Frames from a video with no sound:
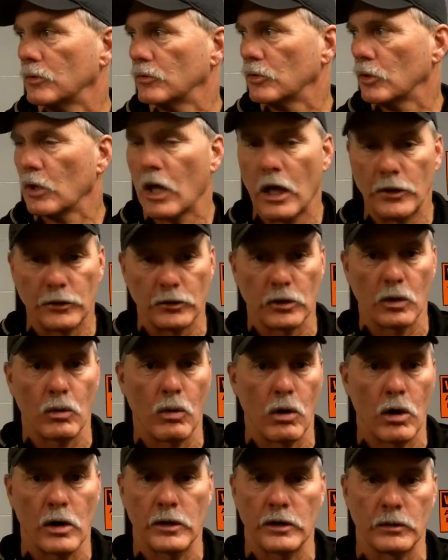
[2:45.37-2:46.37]
a lot to go
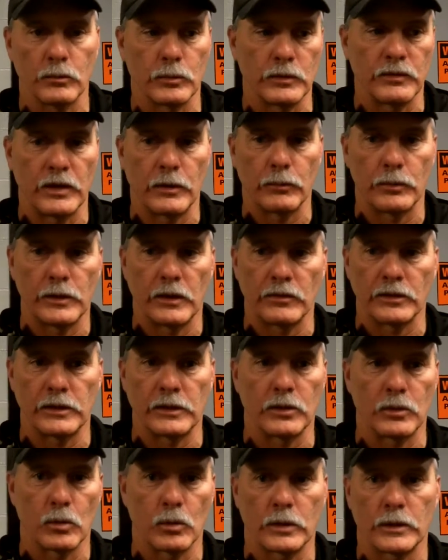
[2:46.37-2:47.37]
on, and we have to
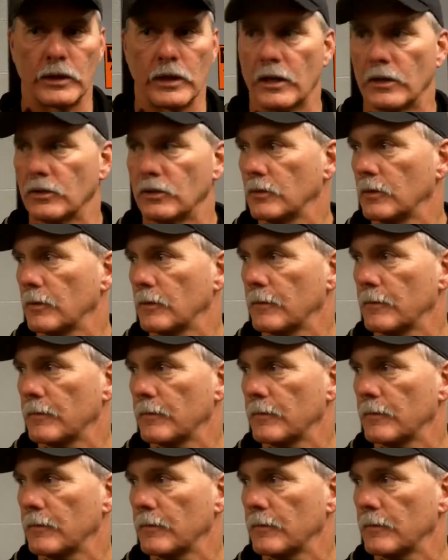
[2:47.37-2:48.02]
get it organized.